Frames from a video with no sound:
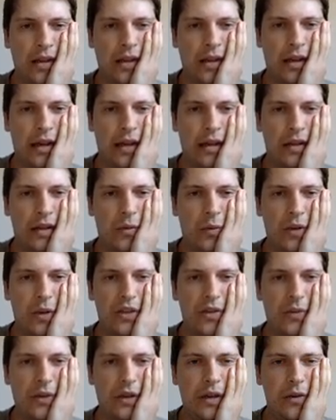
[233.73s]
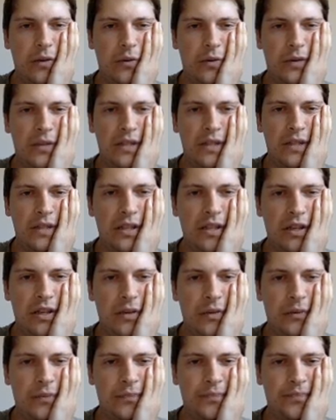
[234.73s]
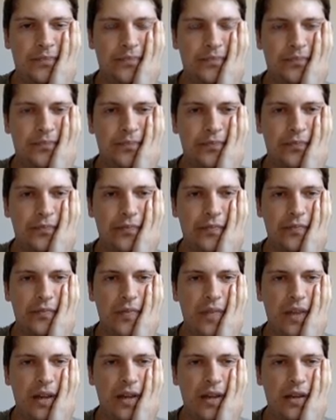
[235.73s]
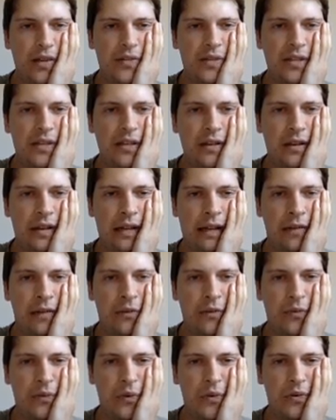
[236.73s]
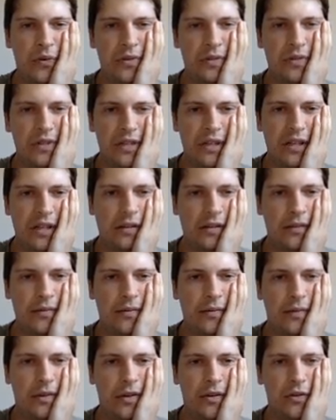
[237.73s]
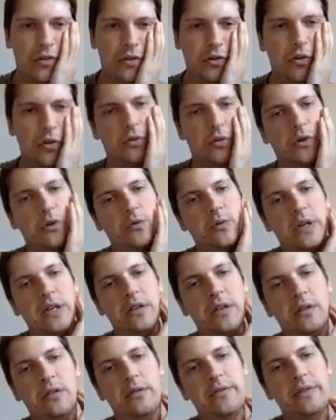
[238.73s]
And when you increase Q, you see the cloud of mutants here. So the green curve